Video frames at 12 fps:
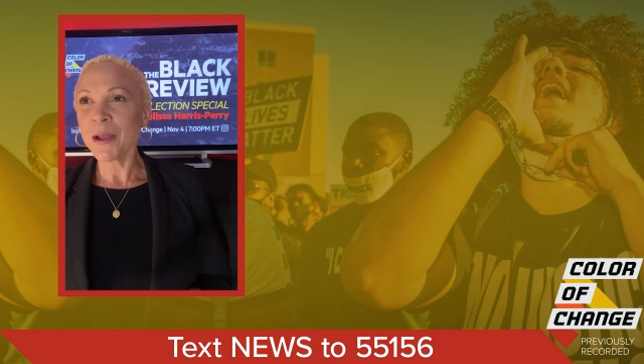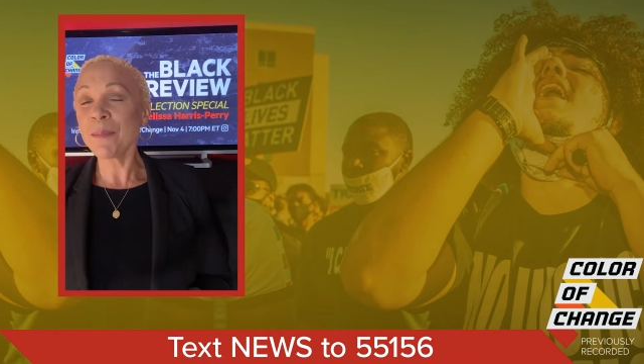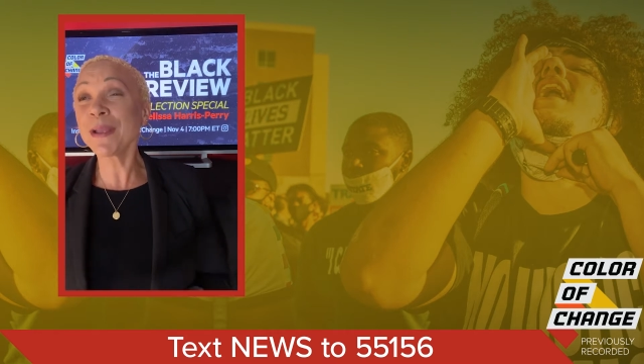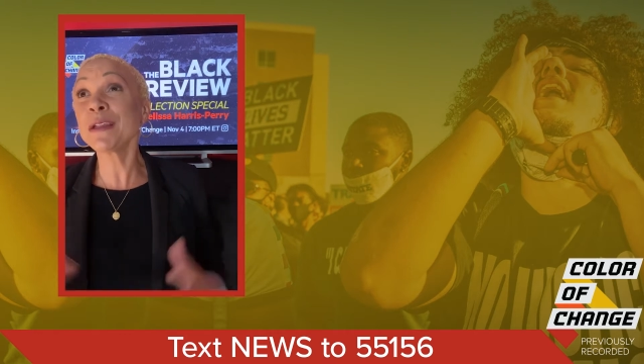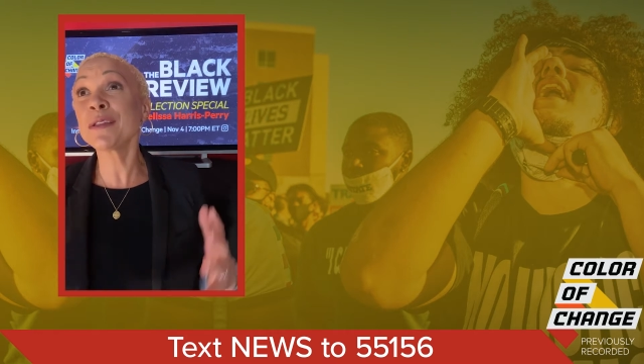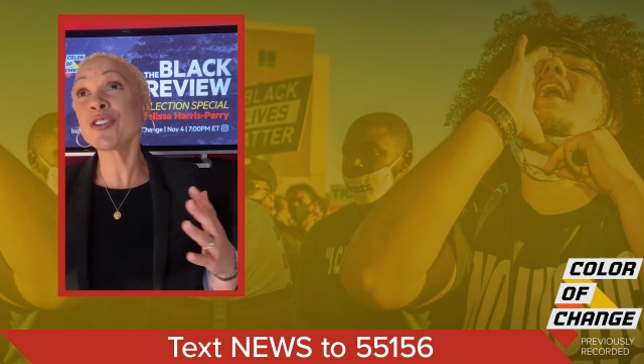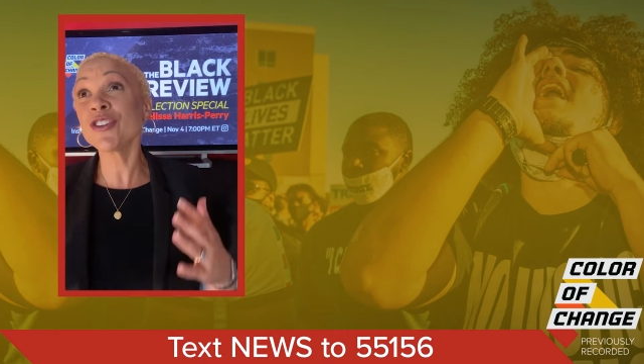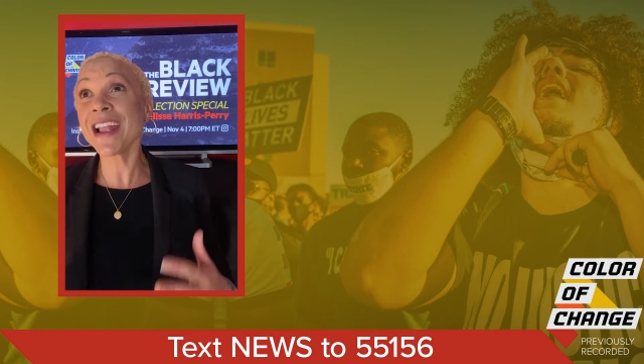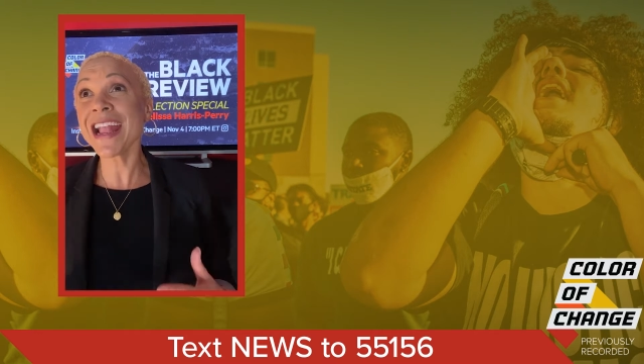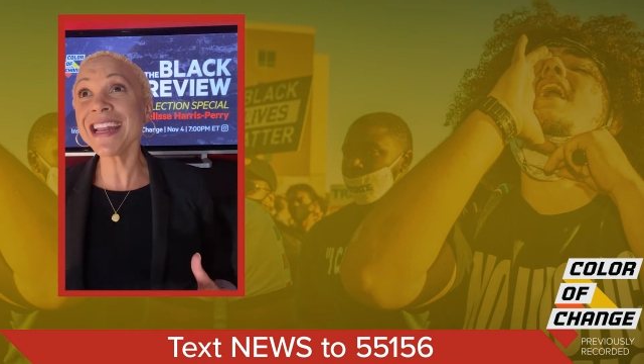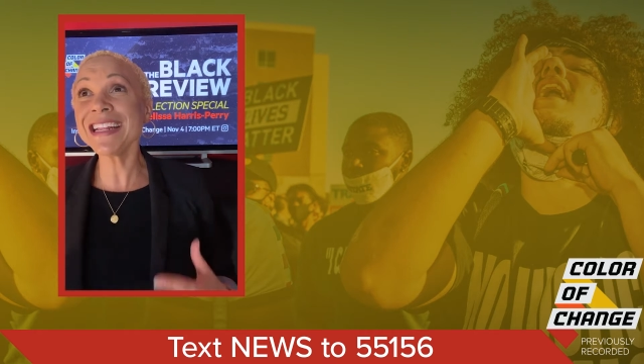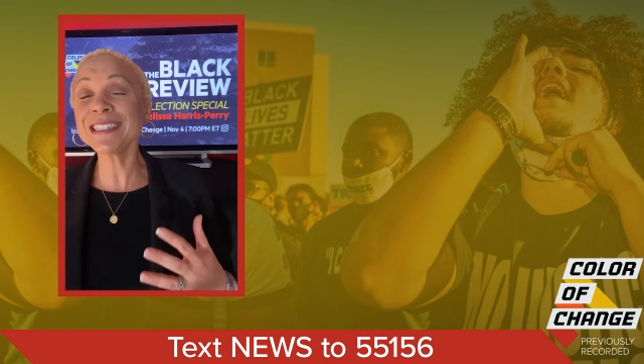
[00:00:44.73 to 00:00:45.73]
because
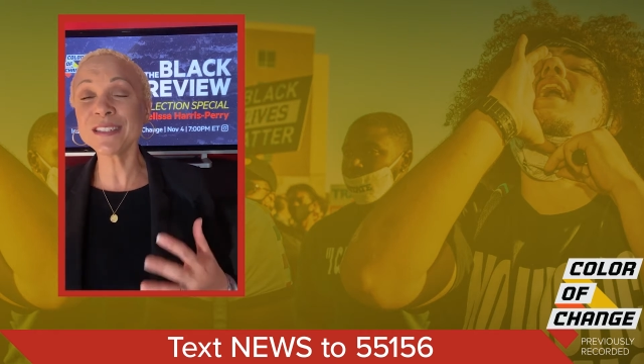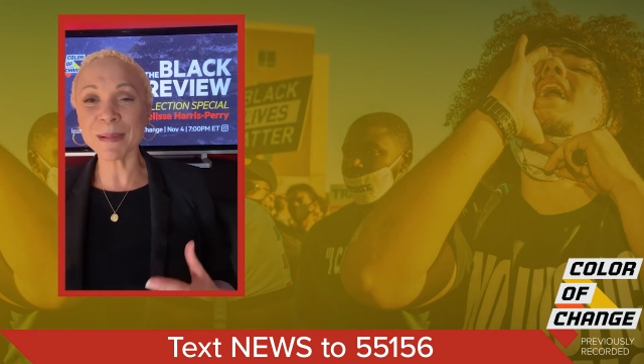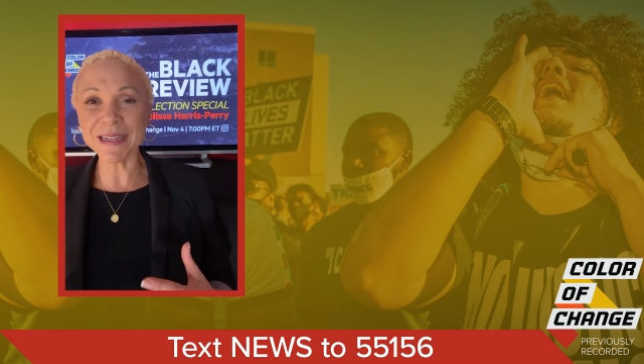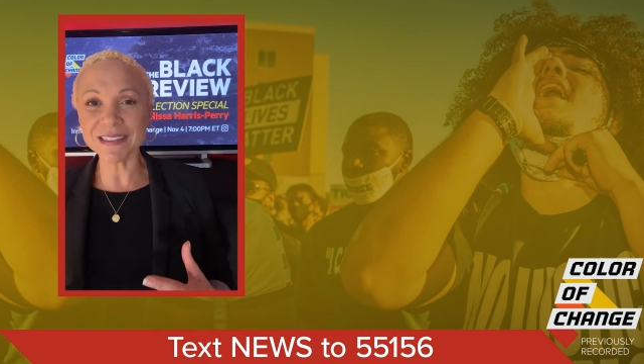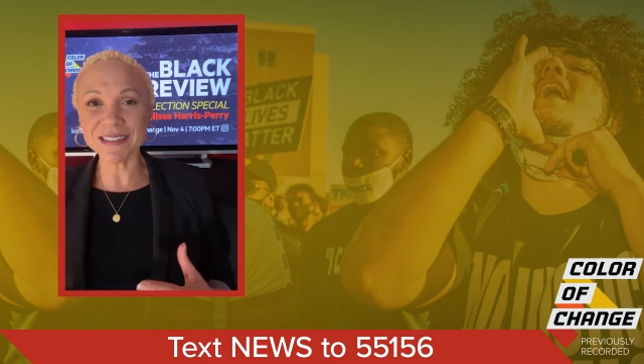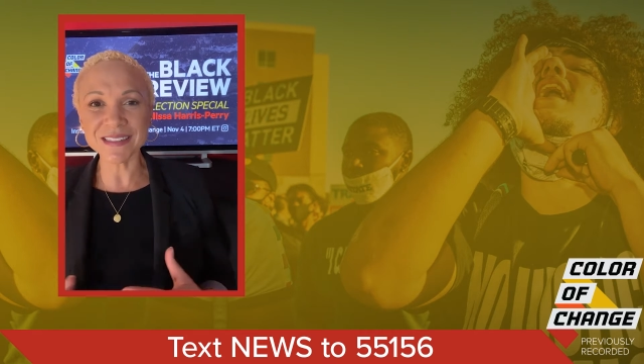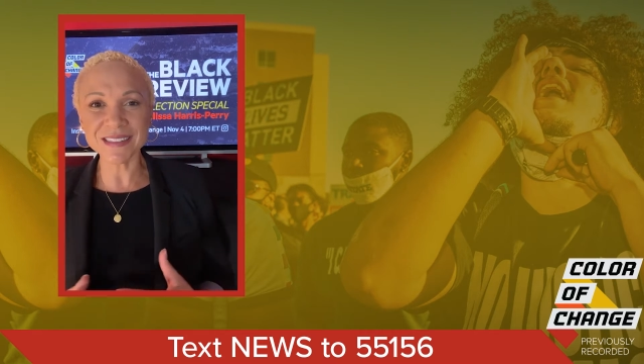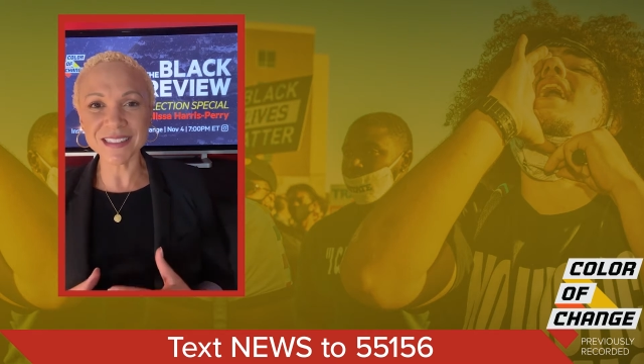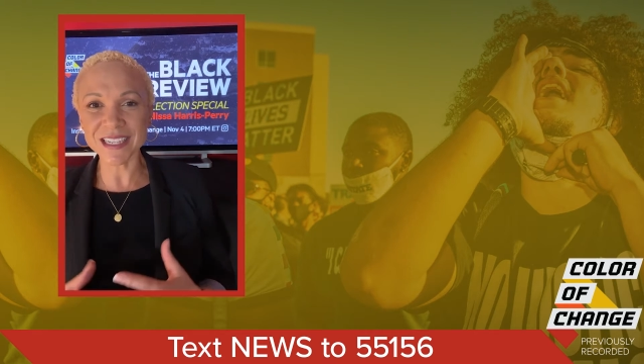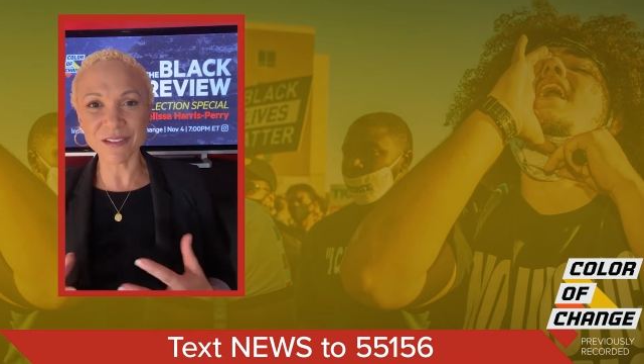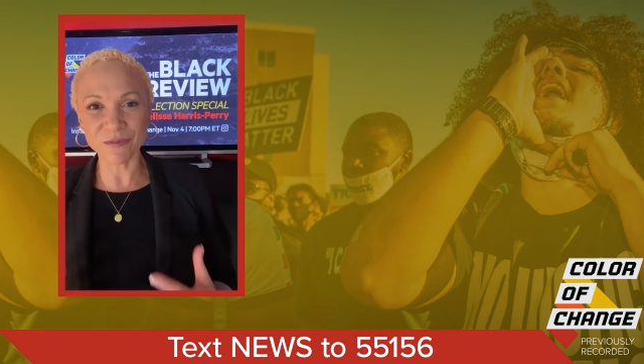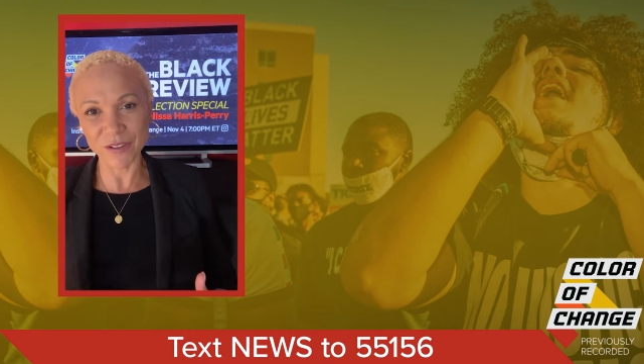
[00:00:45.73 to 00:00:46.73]
creating spaces
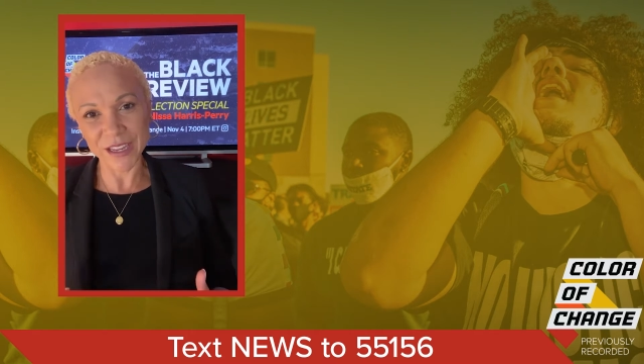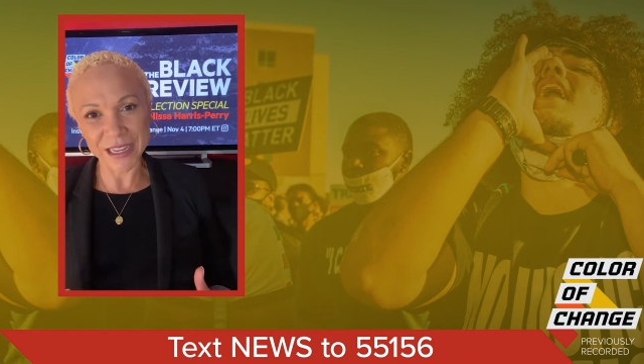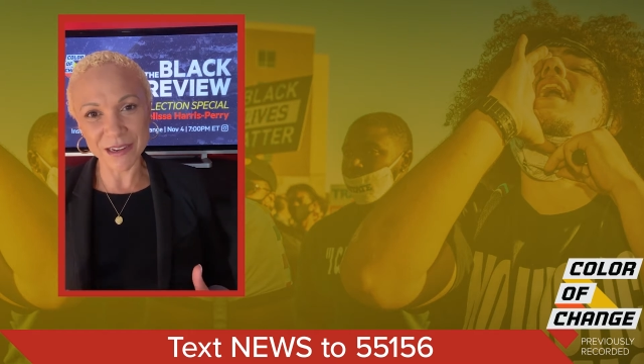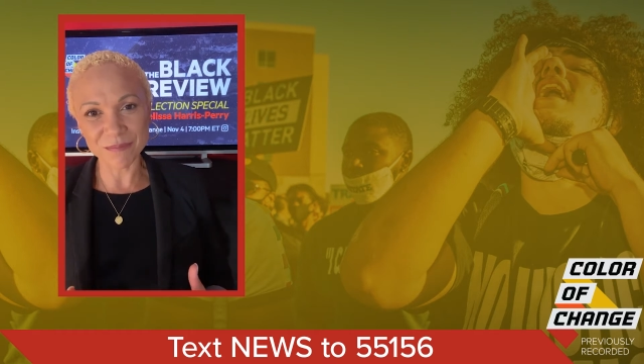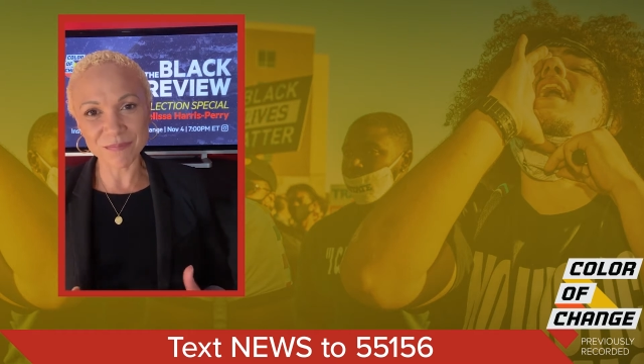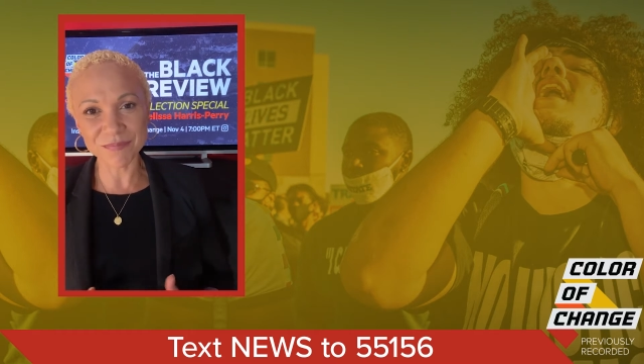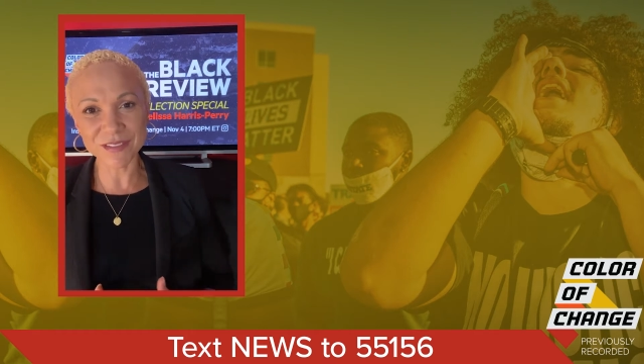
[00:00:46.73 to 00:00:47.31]
to convene,